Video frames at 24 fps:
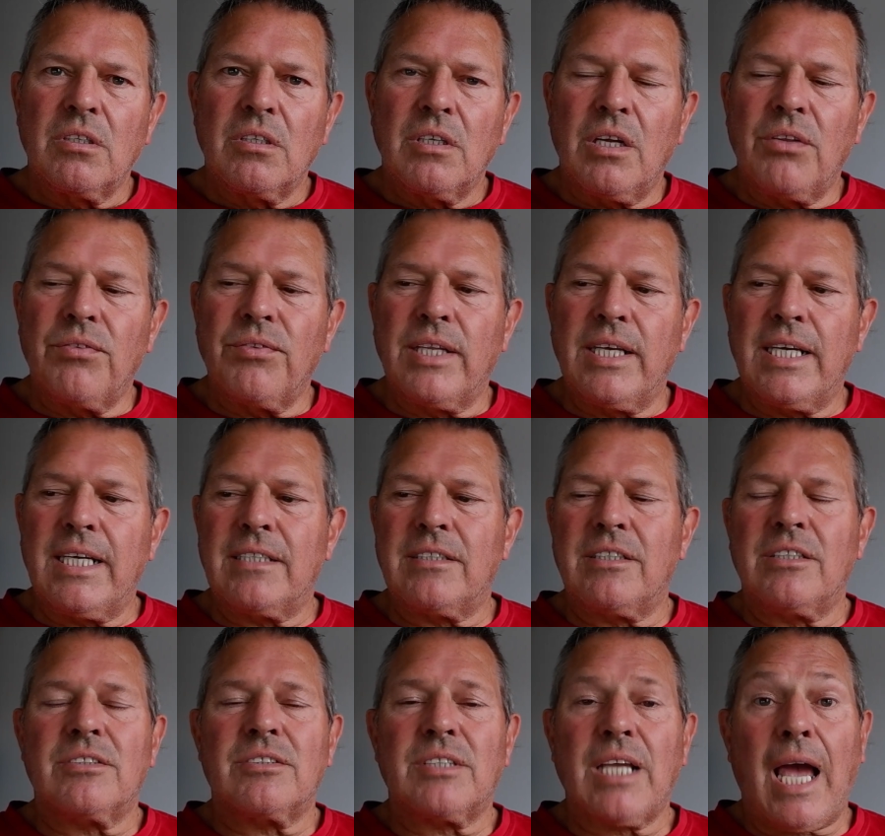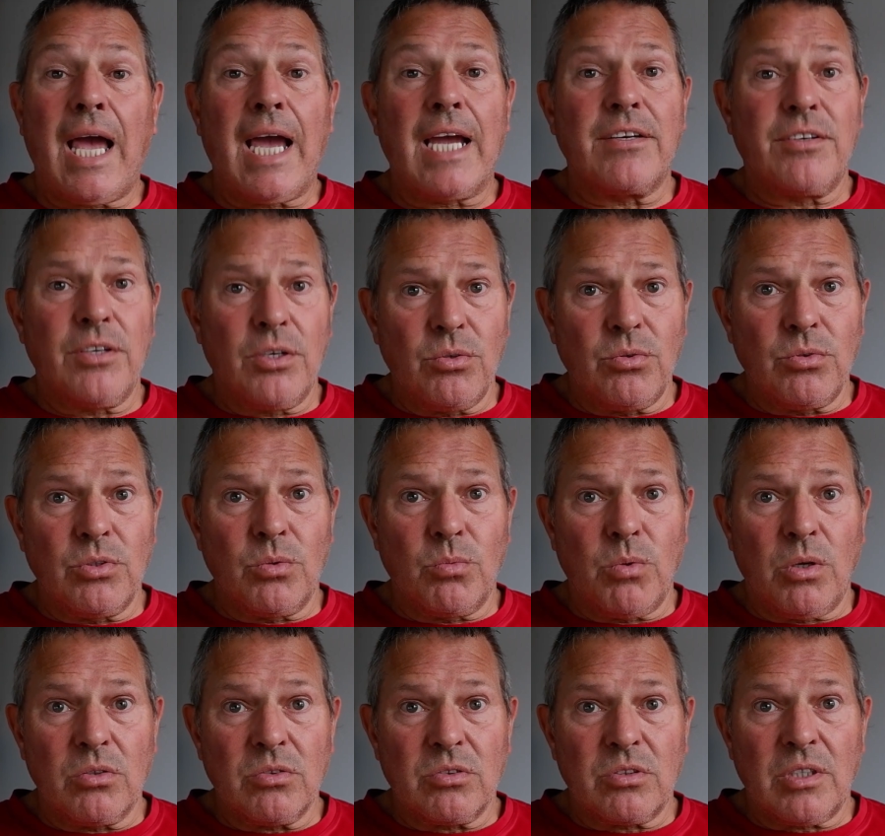and they decide who they
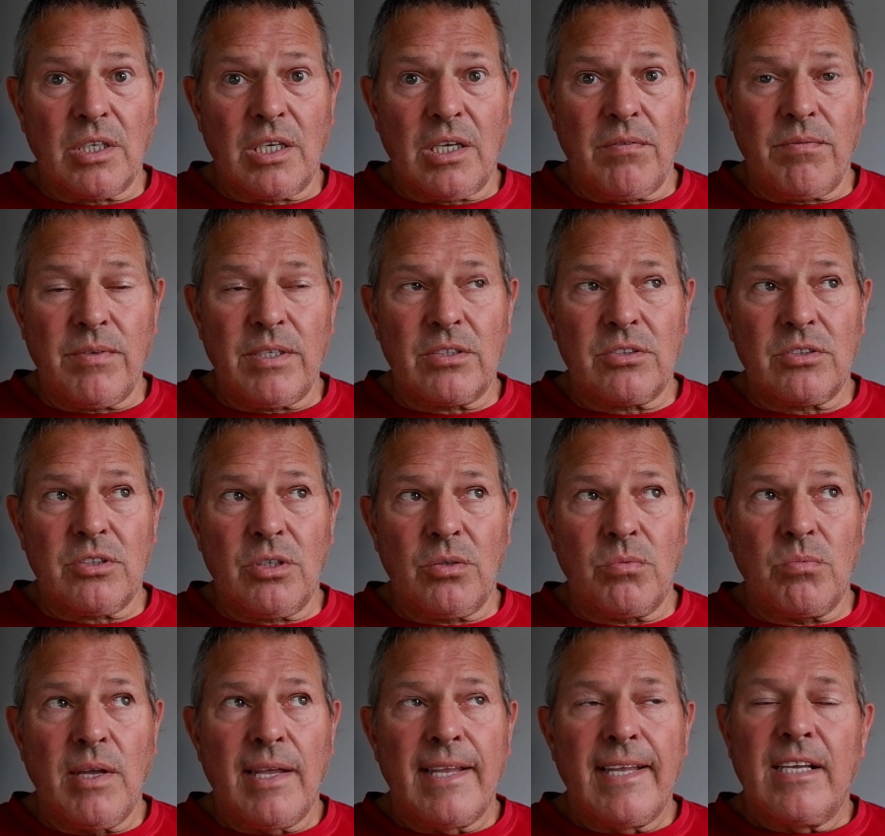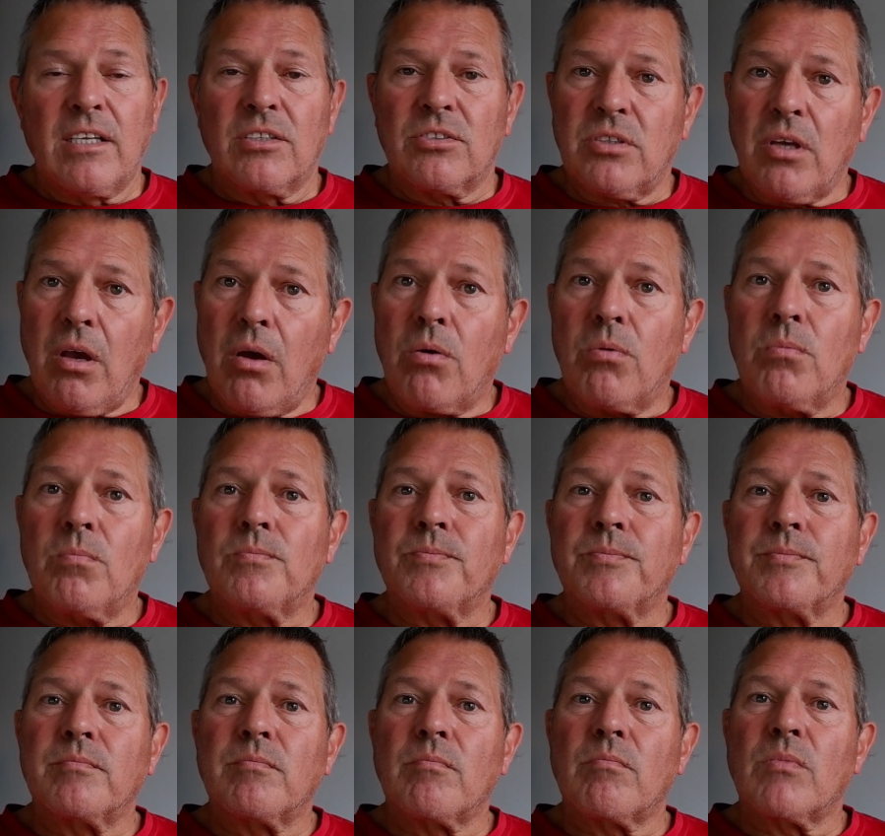want to give it to. So
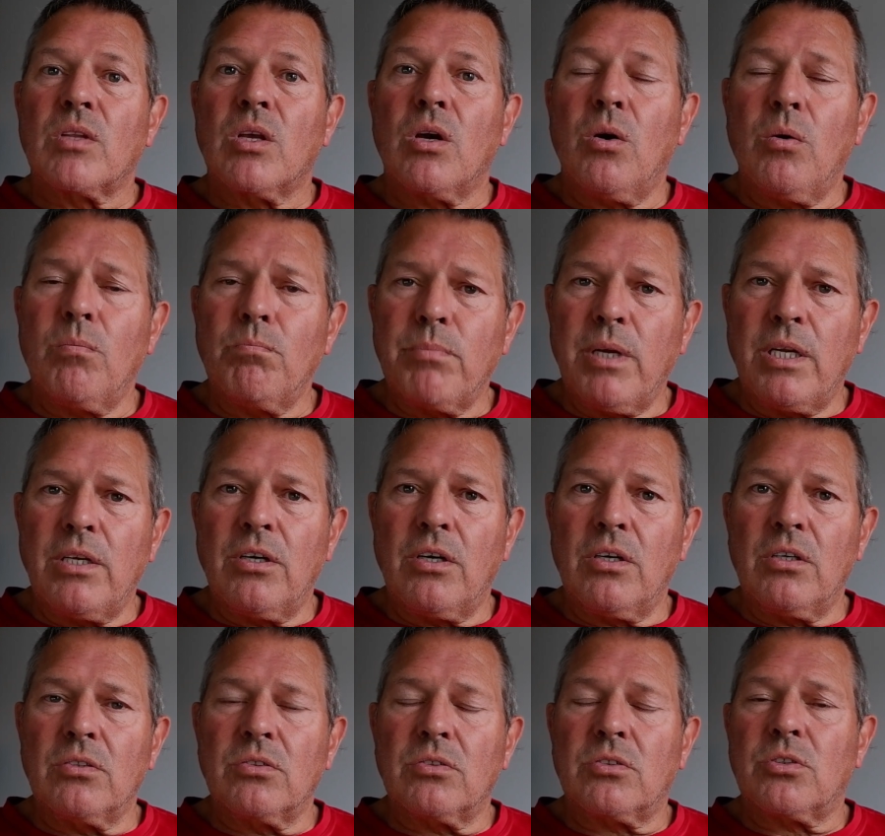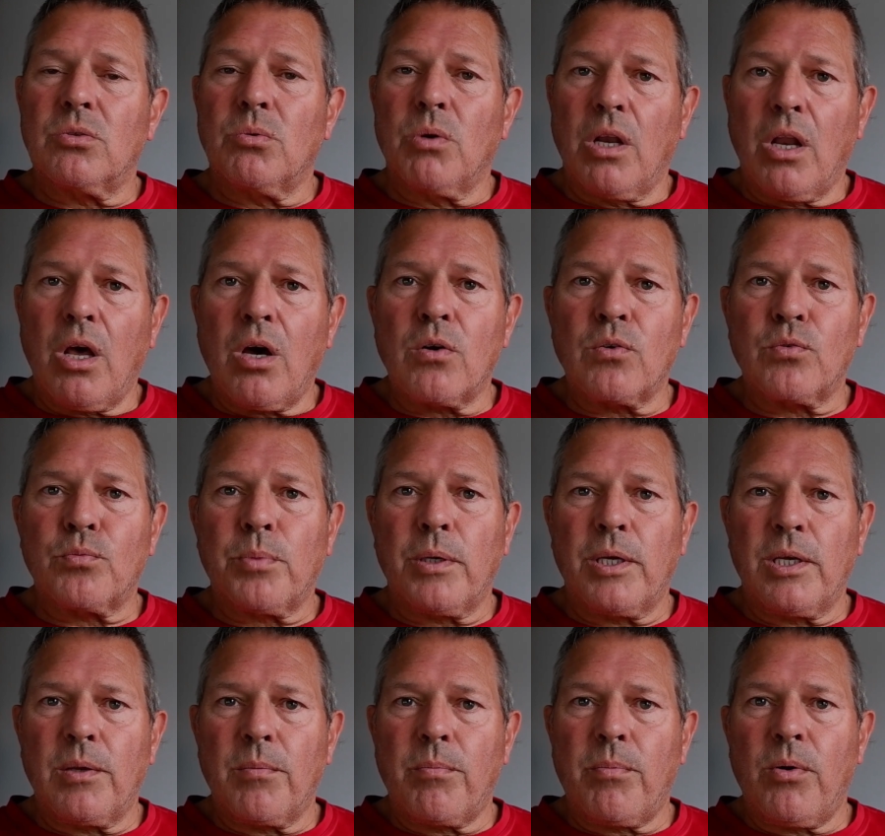unbeknown to a lot of
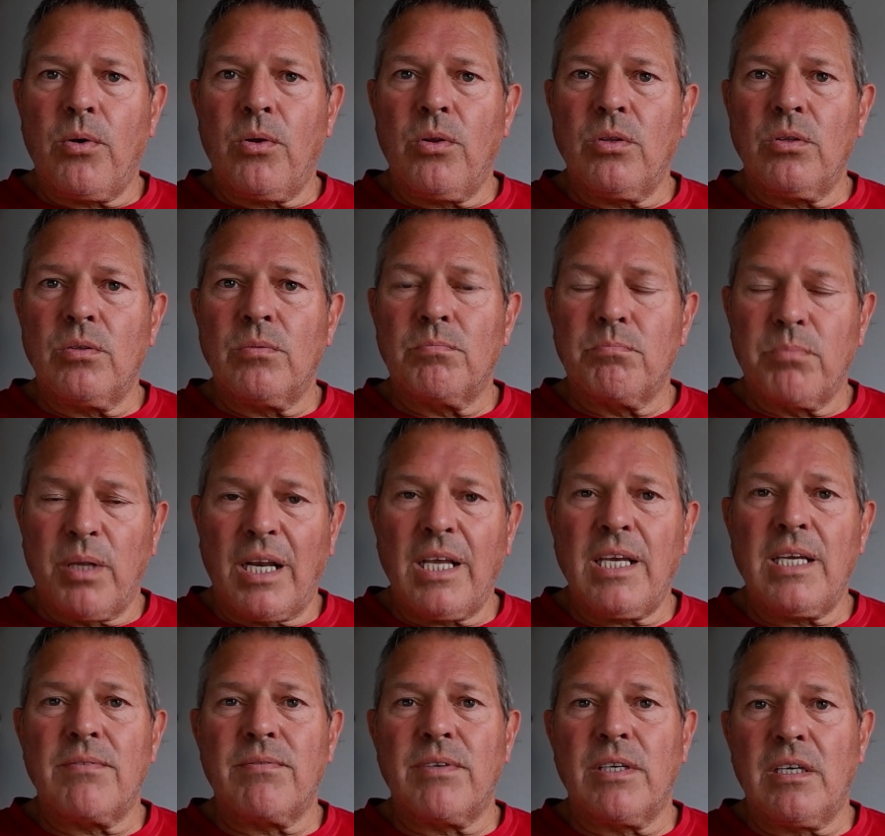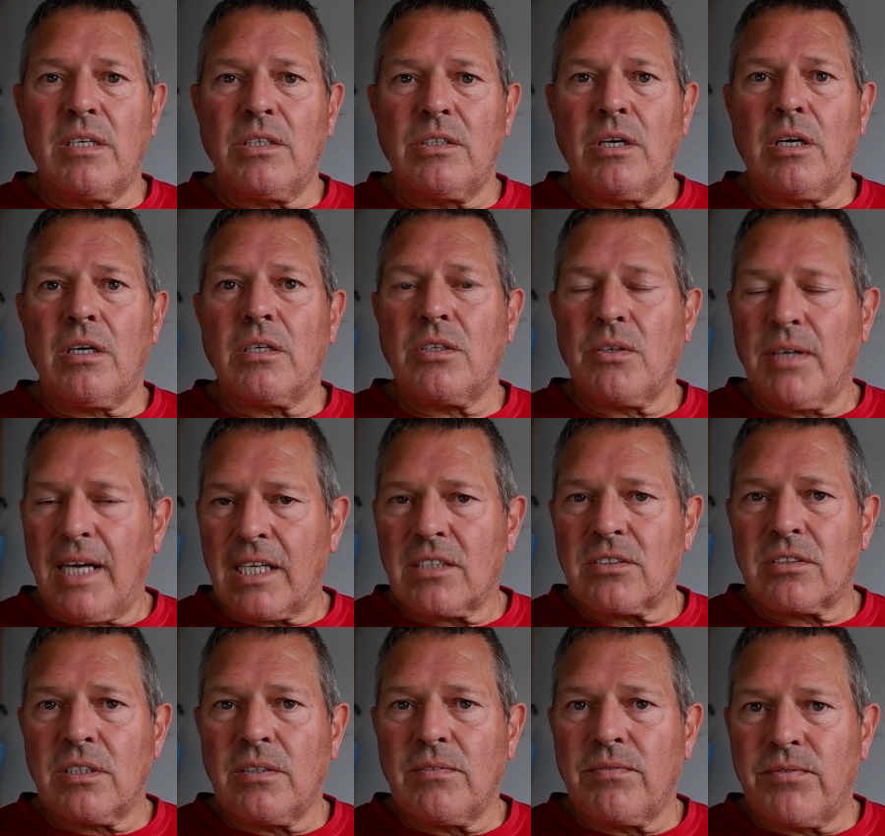people, believe it or not, you're
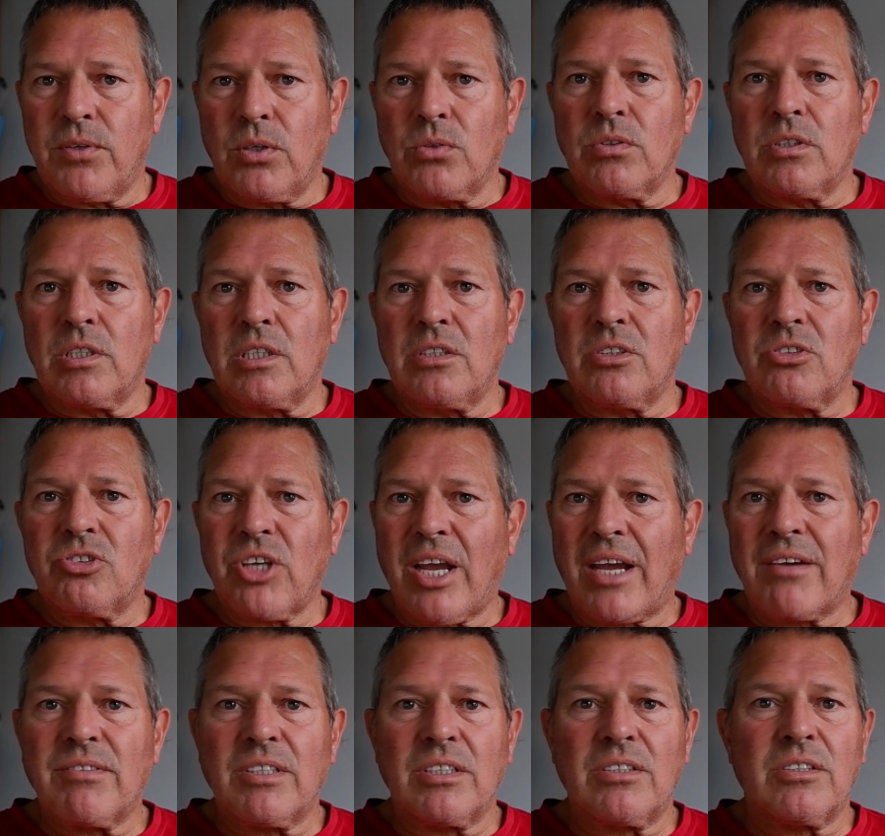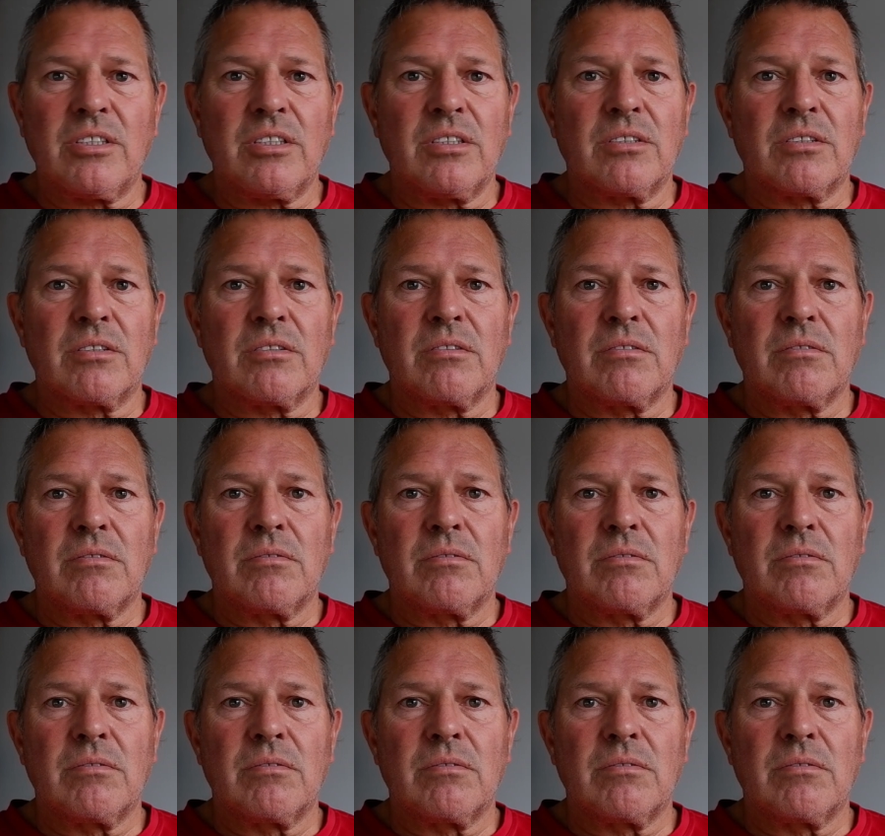actually funding charities.